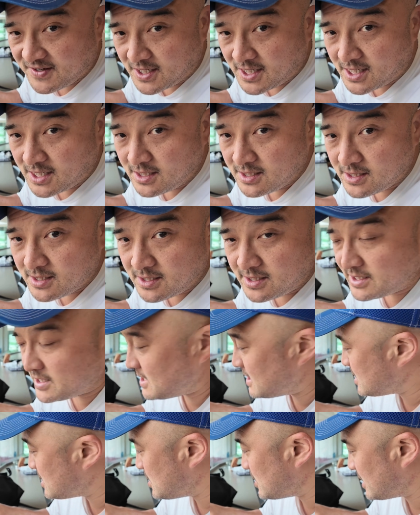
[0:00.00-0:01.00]
file,
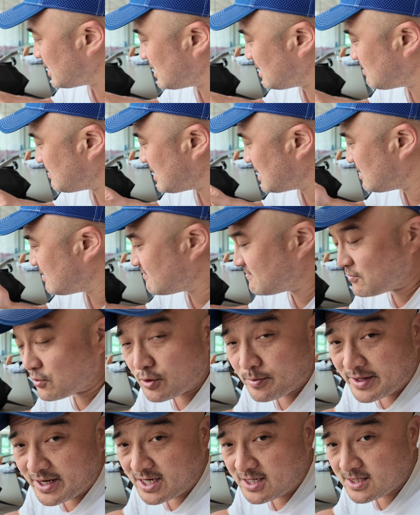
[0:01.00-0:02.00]
downloading in about
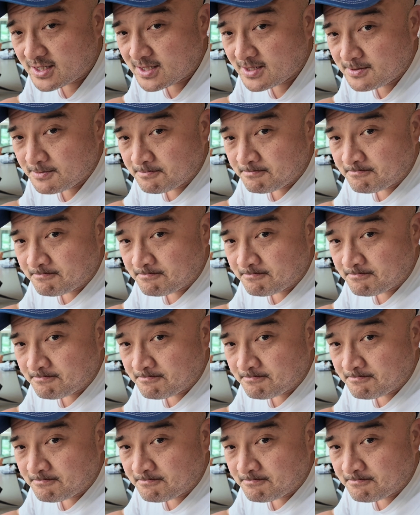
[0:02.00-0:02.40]
4 minutes.